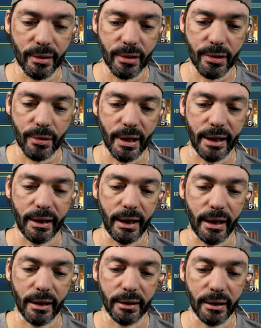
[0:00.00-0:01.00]
so I
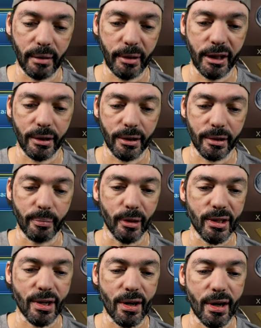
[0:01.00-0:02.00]
can come in here in the
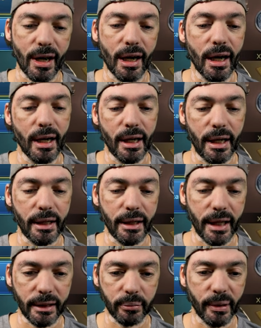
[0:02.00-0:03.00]
bazaar and
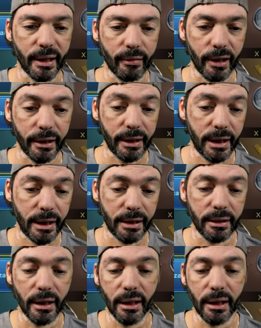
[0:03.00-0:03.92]
get whatever I need.